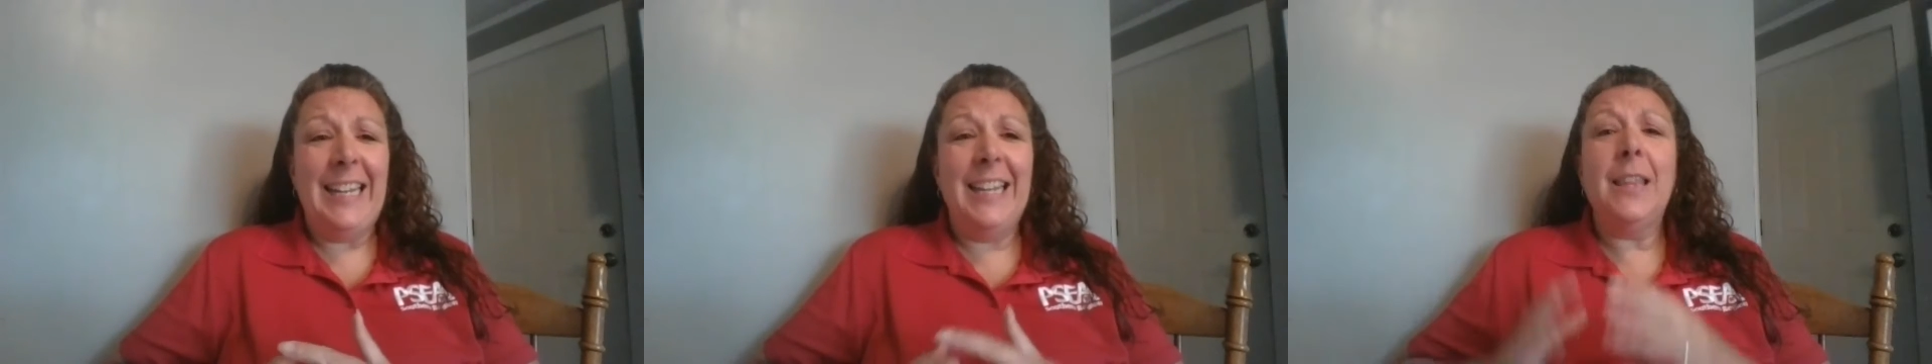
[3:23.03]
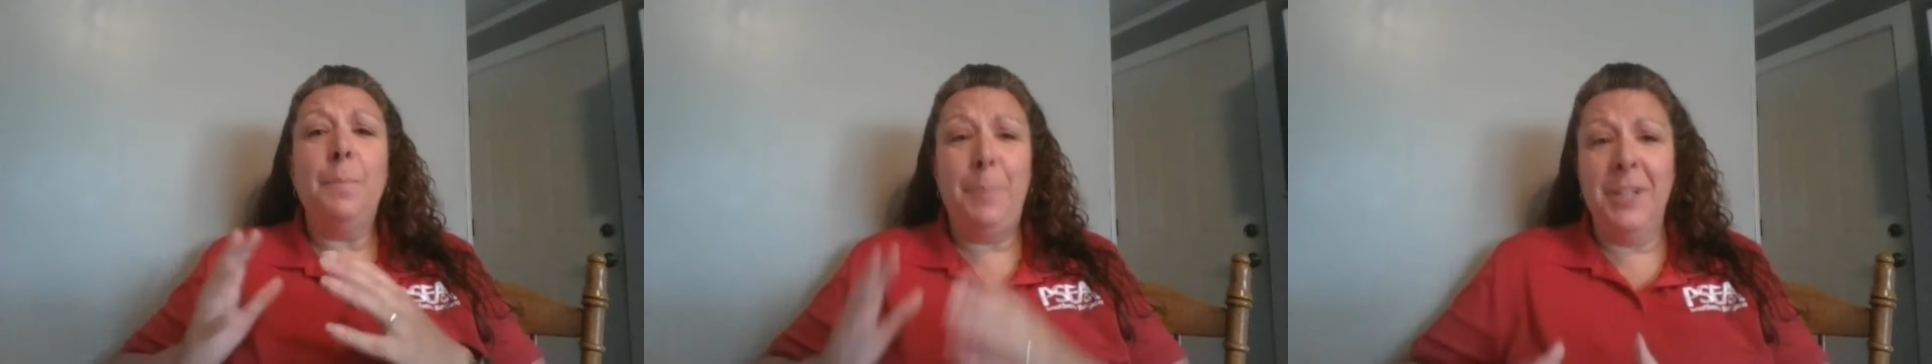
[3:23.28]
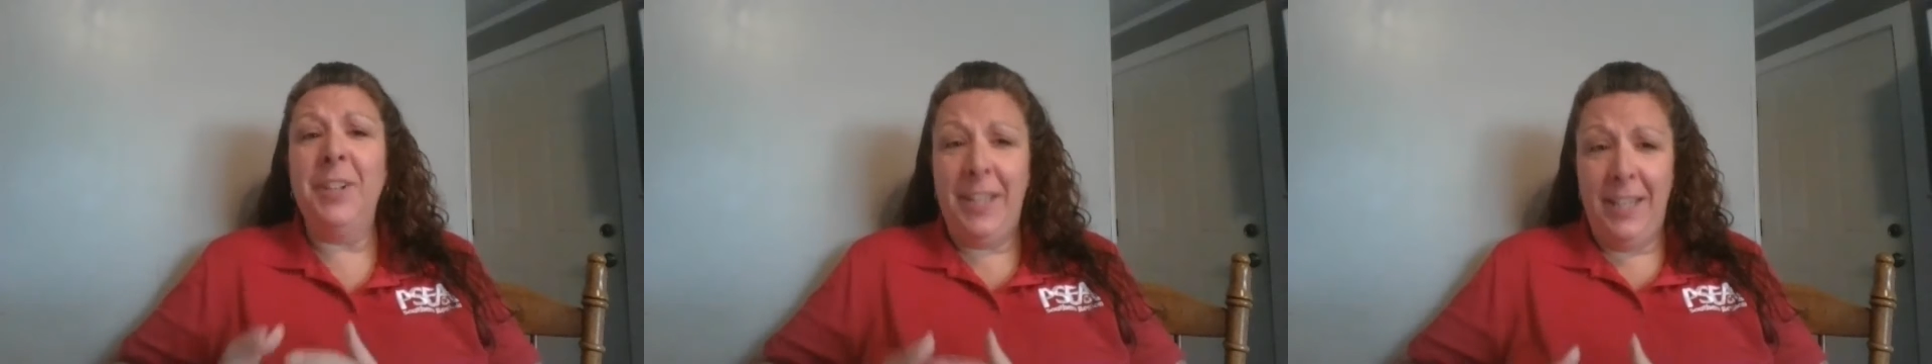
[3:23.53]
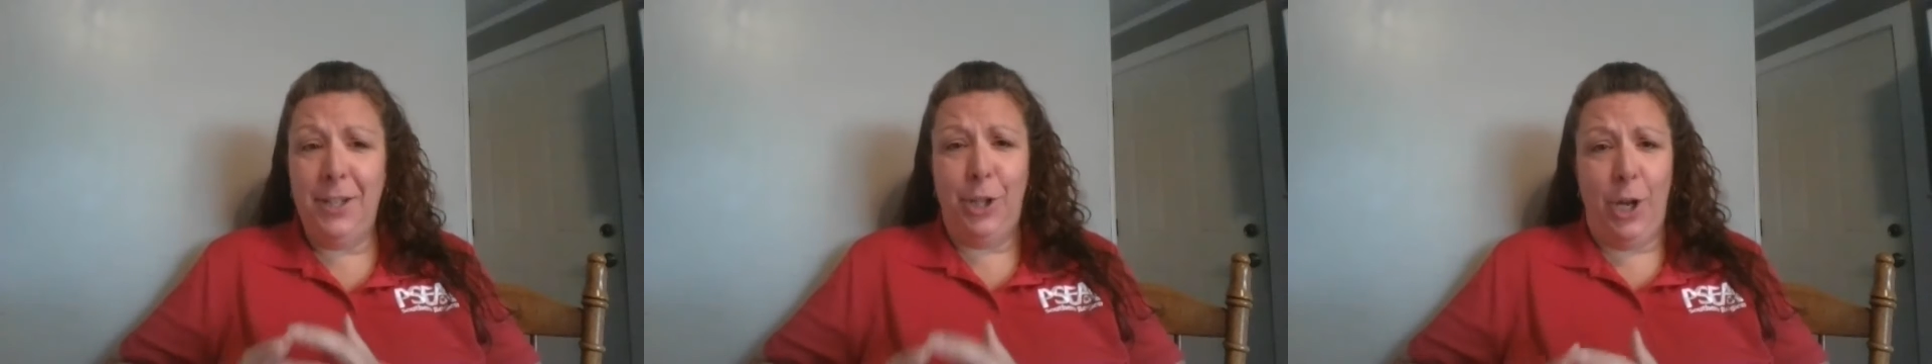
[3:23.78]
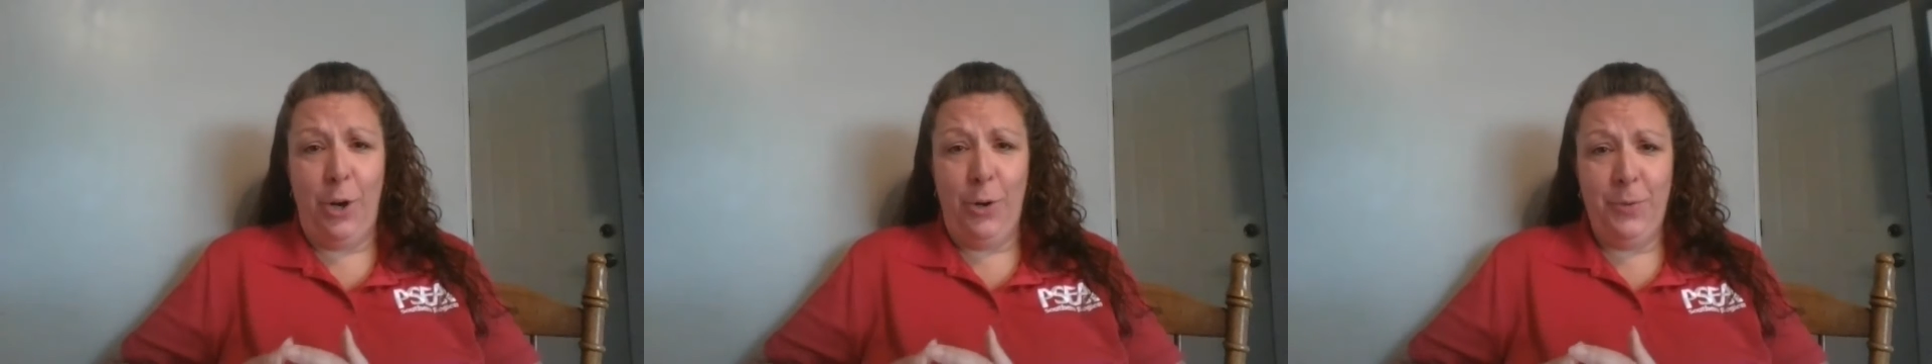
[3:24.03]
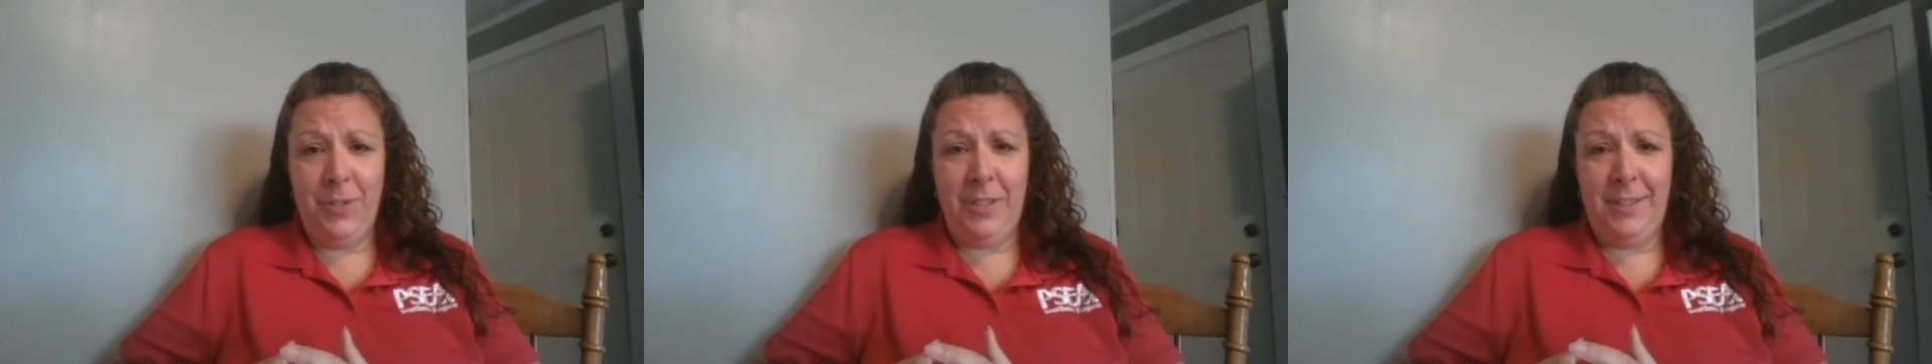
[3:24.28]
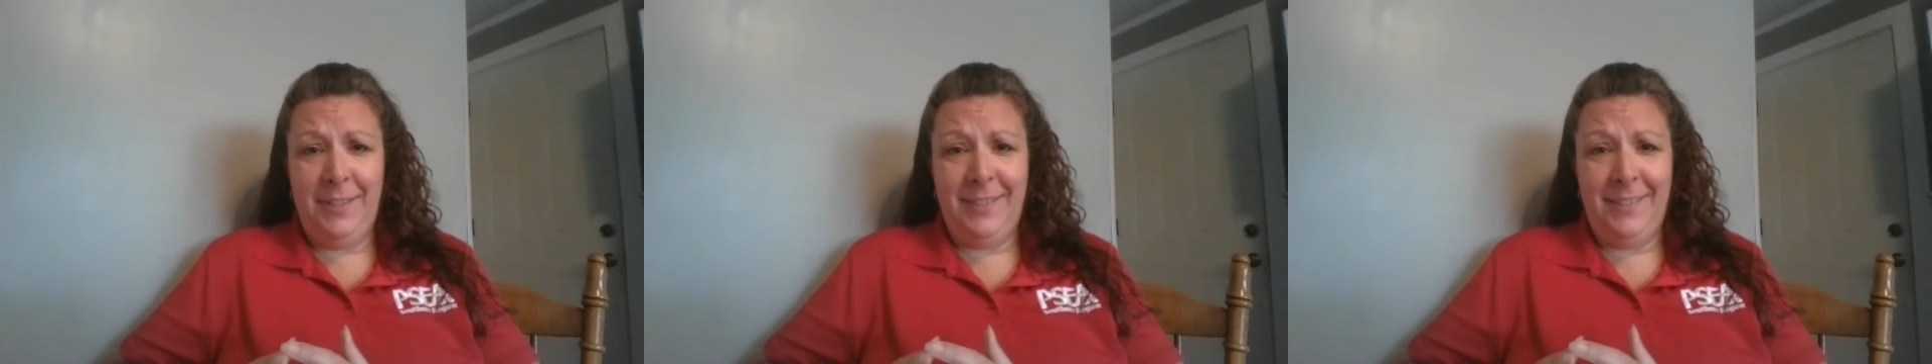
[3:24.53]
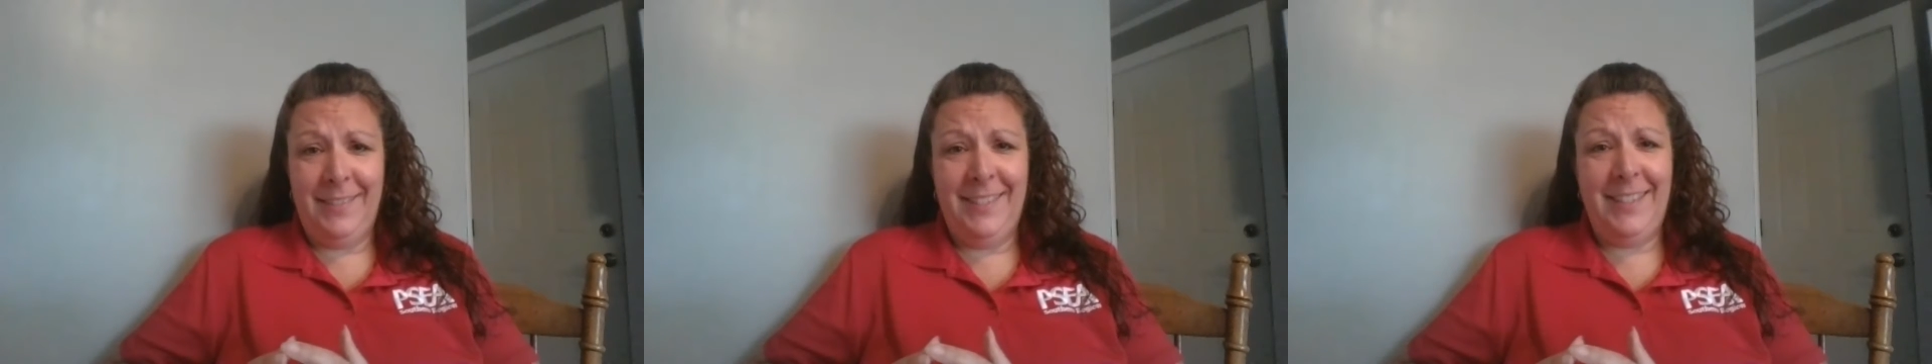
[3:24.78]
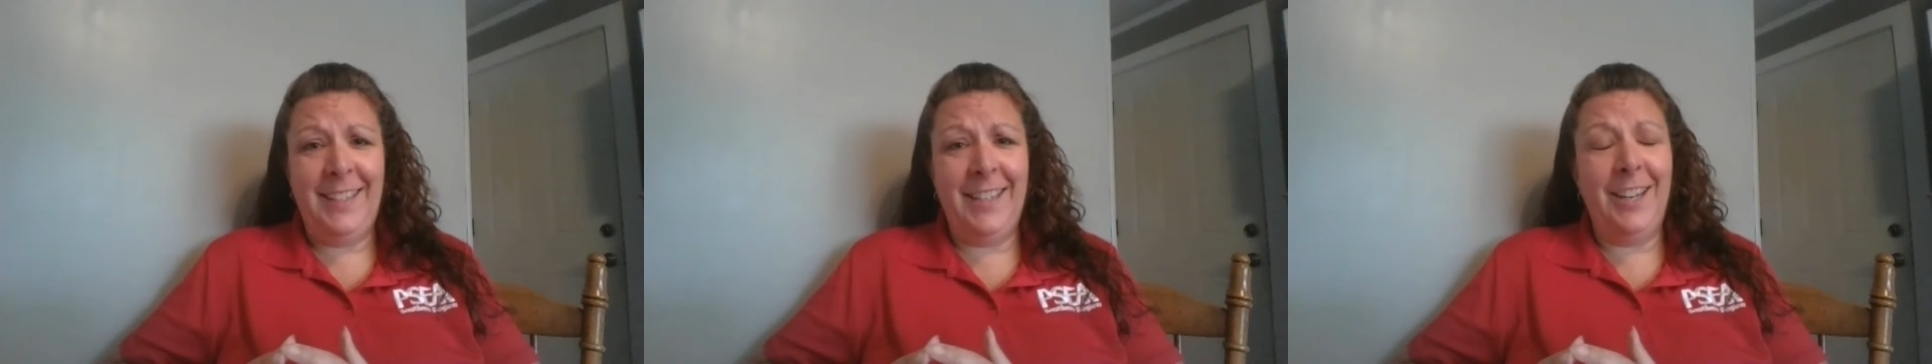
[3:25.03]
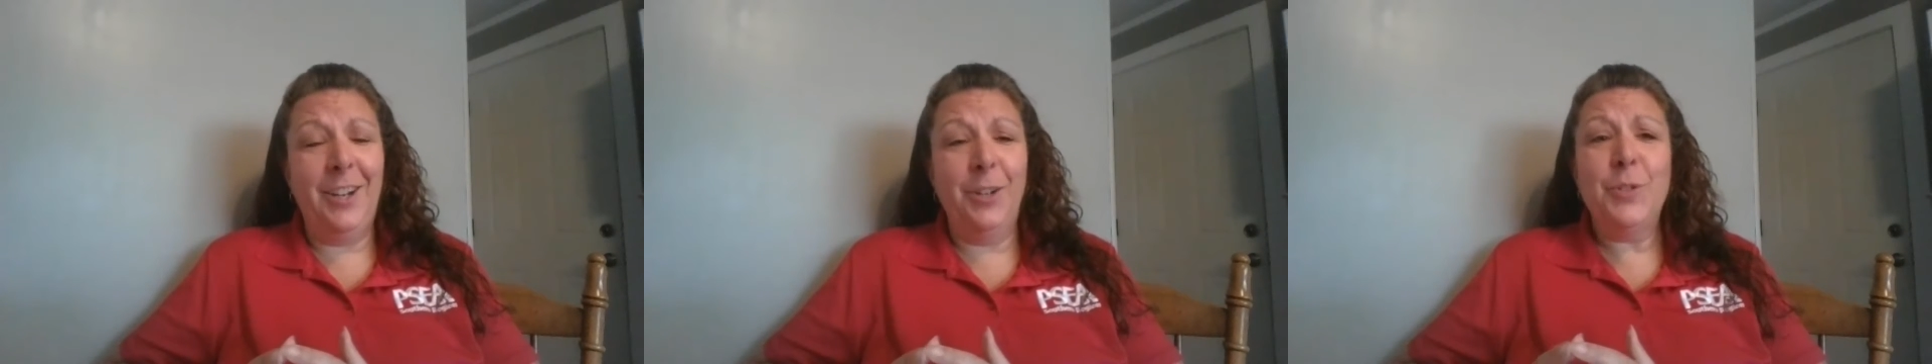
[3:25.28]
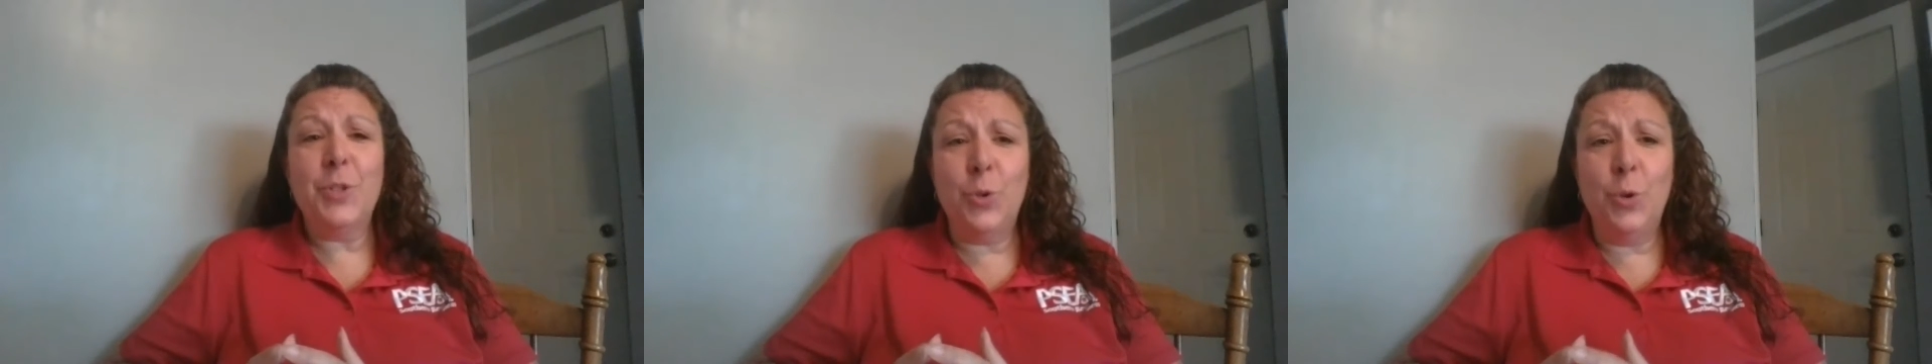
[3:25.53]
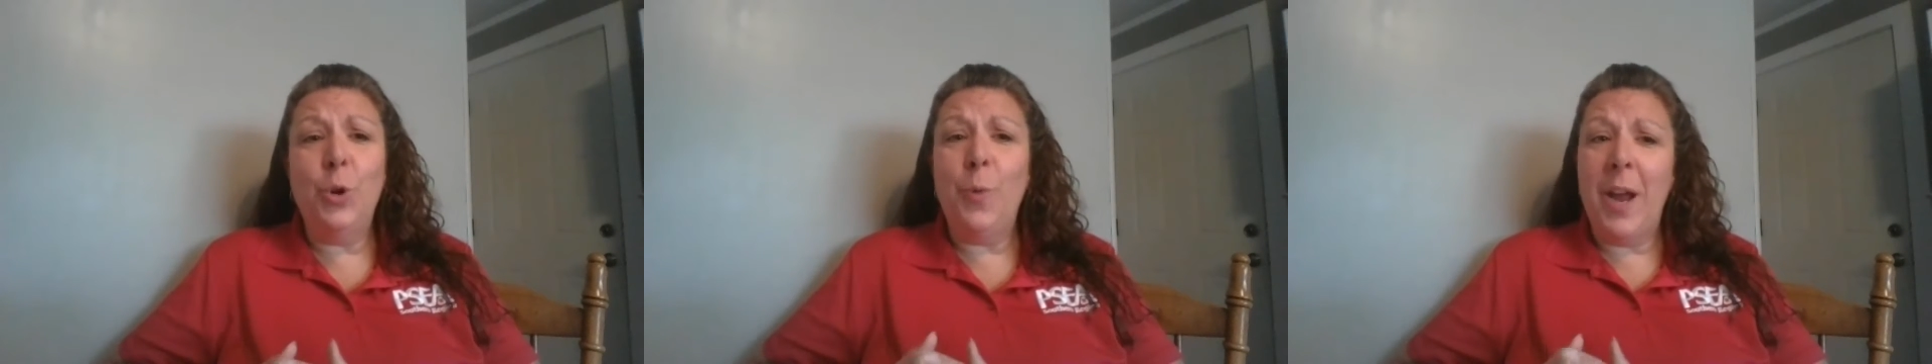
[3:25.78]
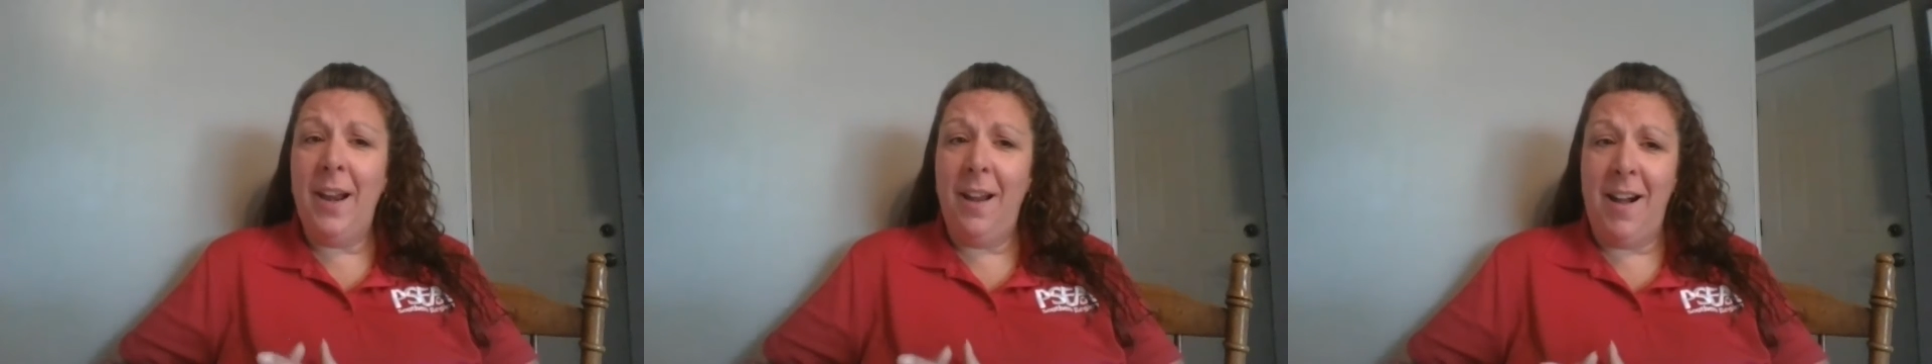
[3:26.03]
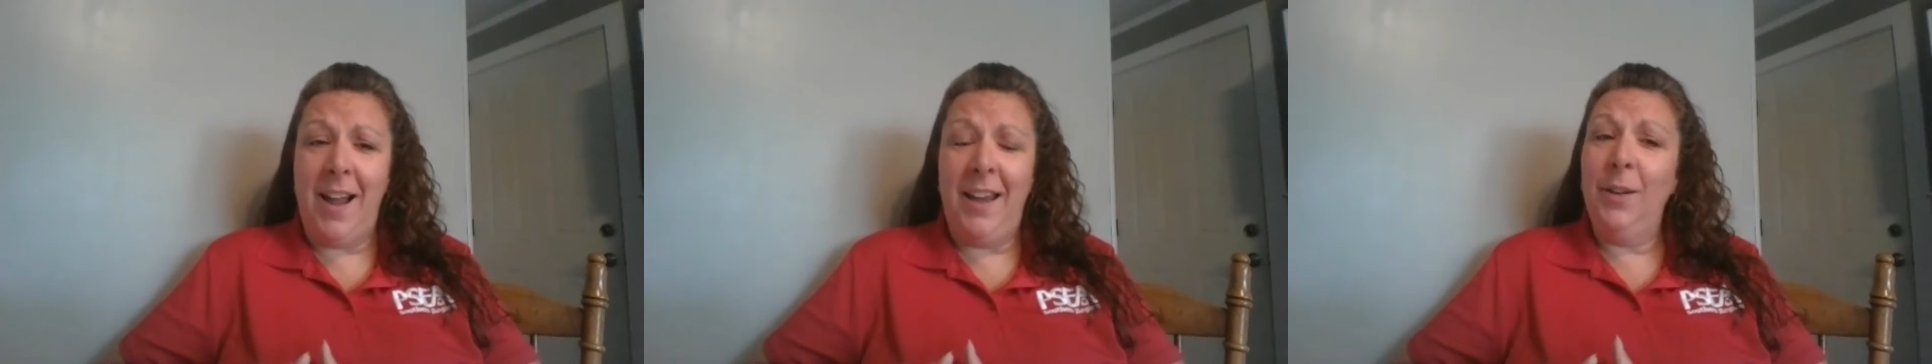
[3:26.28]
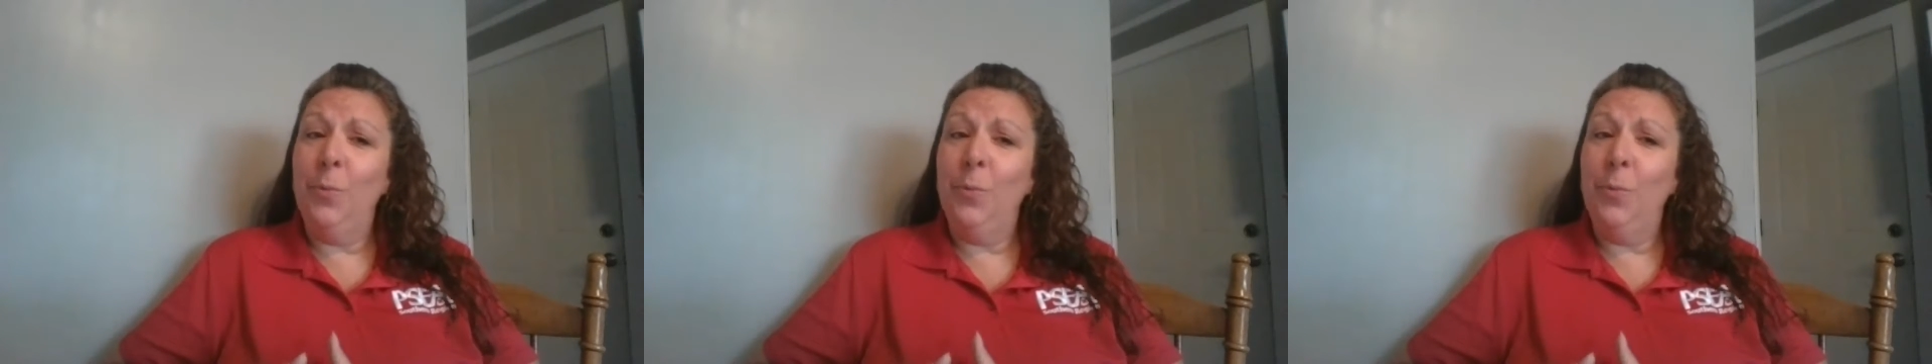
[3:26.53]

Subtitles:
The building closed. Yeah. School went on.